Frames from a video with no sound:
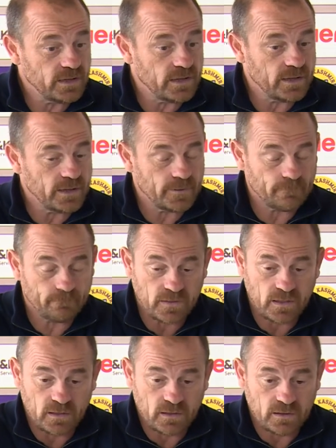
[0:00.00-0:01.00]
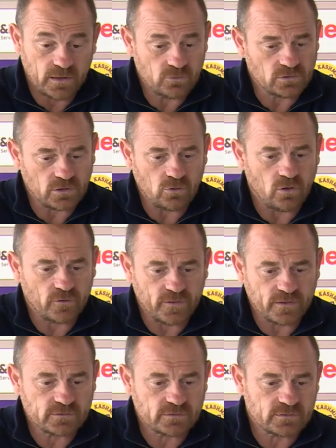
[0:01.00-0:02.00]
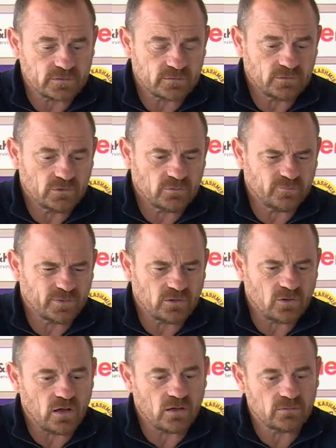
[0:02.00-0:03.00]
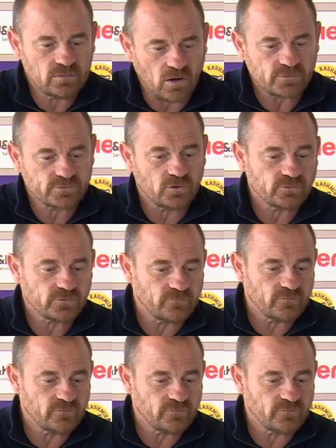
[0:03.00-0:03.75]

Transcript: Um, you know, and a lot of things, you know, we've been a lot of hurdles.